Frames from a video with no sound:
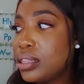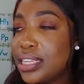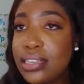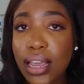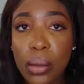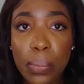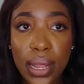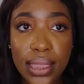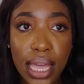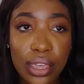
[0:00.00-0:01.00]
This is like a
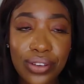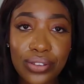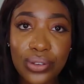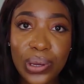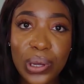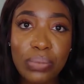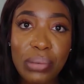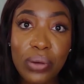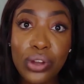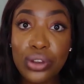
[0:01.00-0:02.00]
book that you'll do
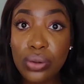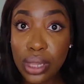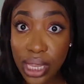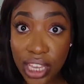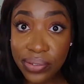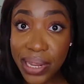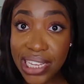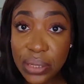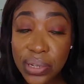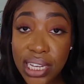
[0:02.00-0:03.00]
maybe when you leave
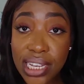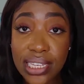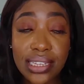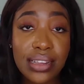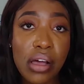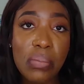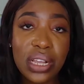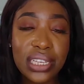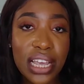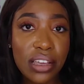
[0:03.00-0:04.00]
placement, because it's like all
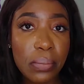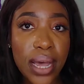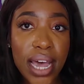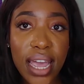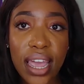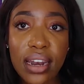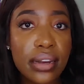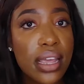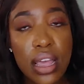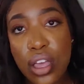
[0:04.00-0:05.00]
about saying goodbye and
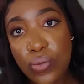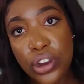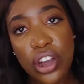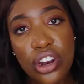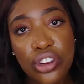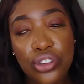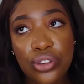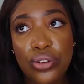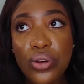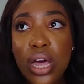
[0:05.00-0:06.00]
what you're gonna
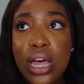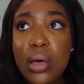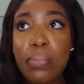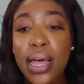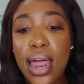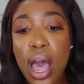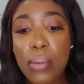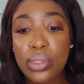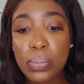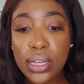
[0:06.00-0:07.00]
do. But
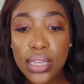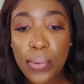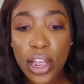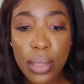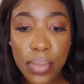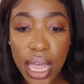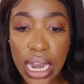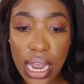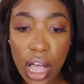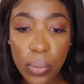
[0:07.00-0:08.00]
the books I
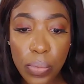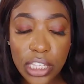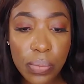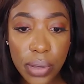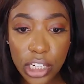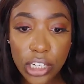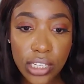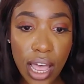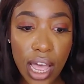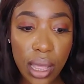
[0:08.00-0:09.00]
recommend, I'll put some pictures
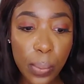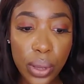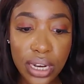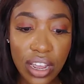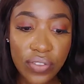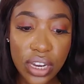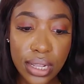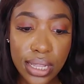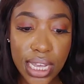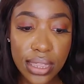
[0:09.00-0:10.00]
up.
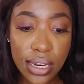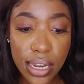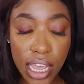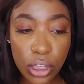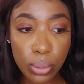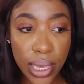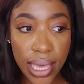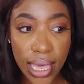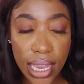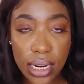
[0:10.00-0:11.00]
Definitely The Day You
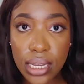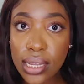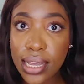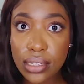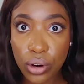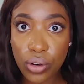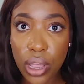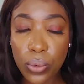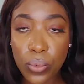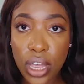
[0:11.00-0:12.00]
Begin is a
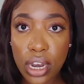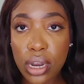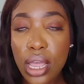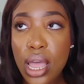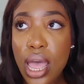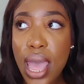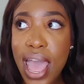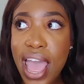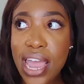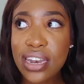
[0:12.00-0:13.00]
great one,
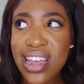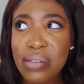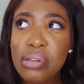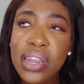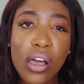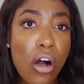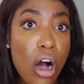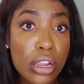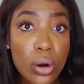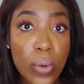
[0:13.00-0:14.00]
and maybe like
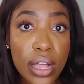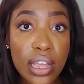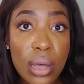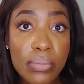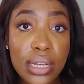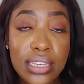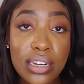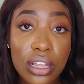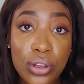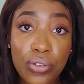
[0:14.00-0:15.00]
All Are Welcome is
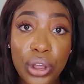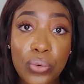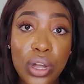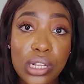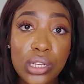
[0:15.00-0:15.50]
another great one.